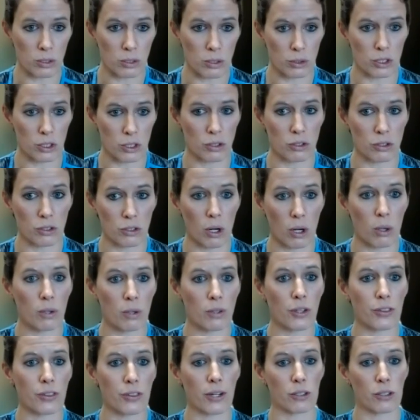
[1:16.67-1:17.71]
district know
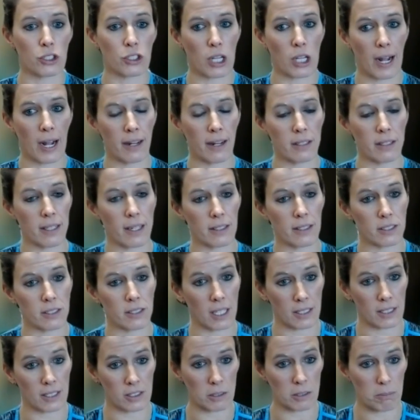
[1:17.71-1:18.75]
that their child has
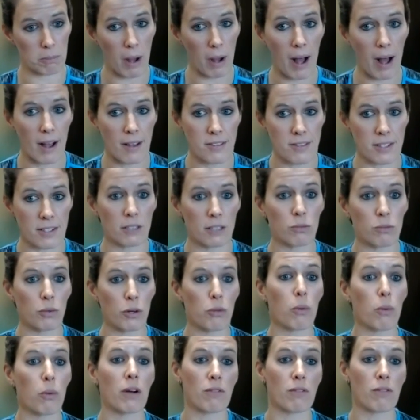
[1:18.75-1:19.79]
tested positive
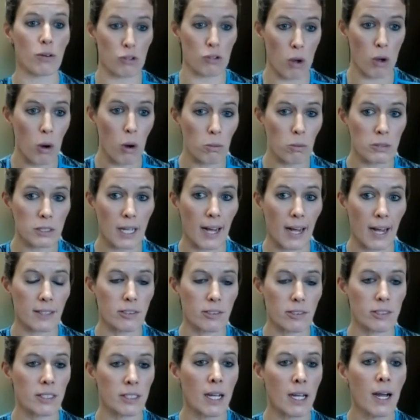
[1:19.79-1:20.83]
with one of those home
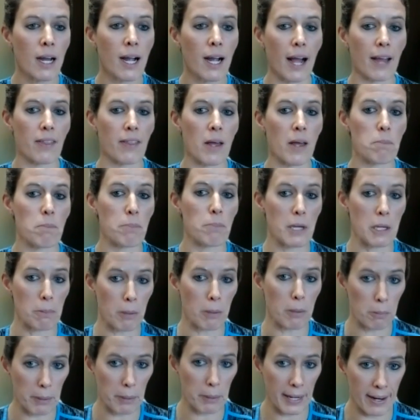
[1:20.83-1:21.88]
tests, and then be
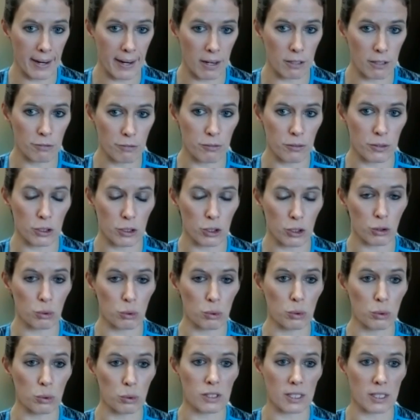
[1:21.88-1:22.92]
prepared for the
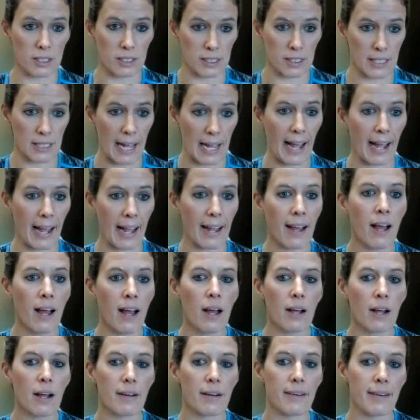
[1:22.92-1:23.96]
school to say,
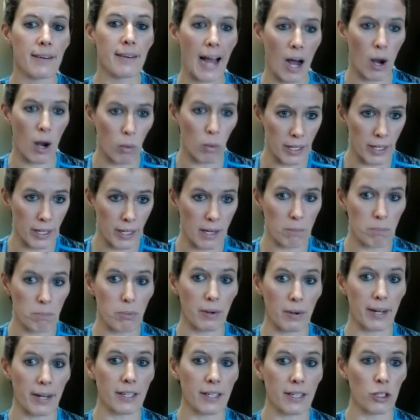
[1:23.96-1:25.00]
now we're going to
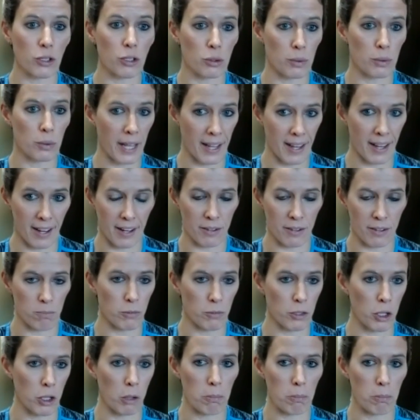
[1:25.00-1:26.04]
bring you
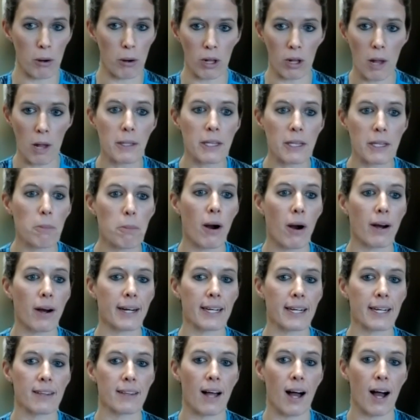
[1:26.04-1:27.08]
in, you know, pull up in the
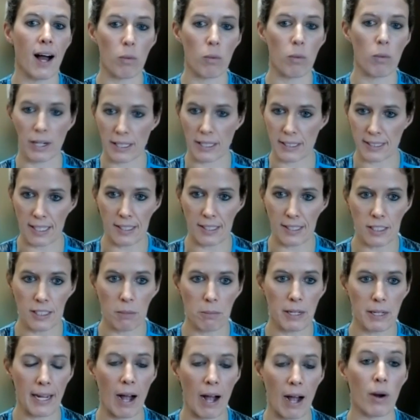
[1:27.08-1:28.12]
parking lot, we're going to send
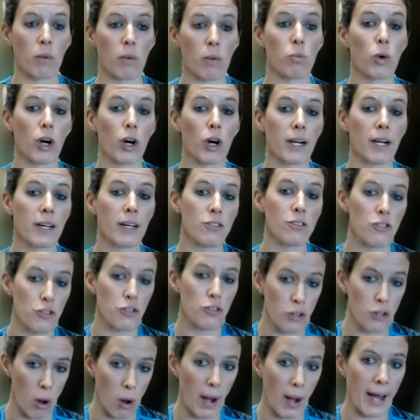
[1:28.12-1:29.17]
somebody out and we're going to
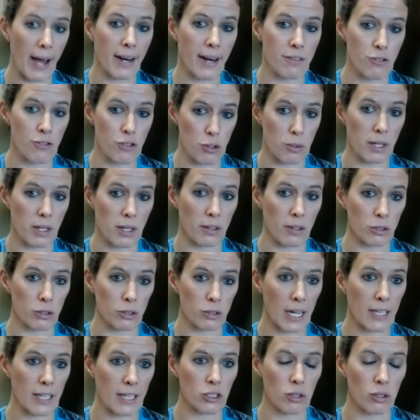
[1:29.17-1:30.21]
go ahead and do another
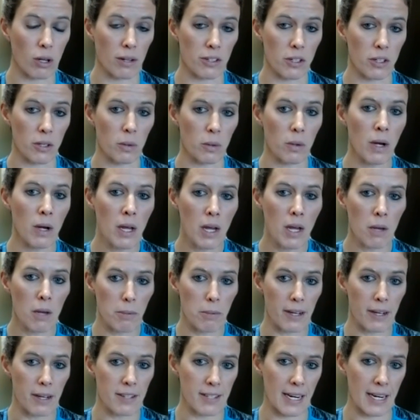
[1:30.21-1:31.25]
test on you
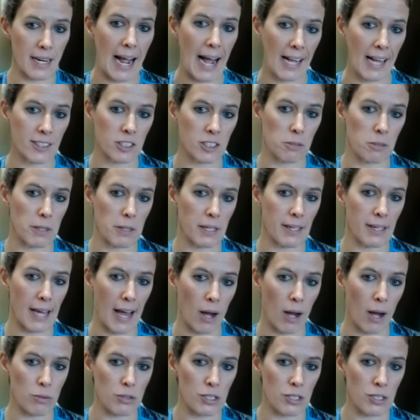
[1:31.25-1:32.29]
because it has to be
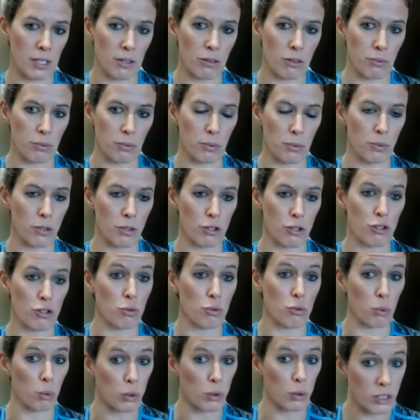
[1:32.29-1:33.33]
counted through the
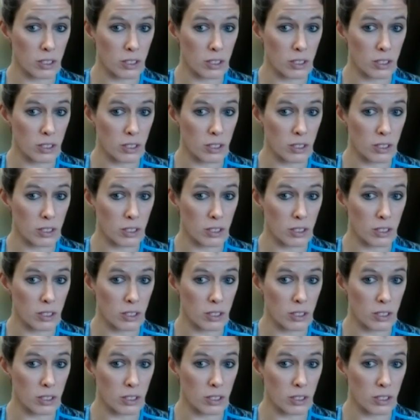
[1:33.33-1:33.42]
school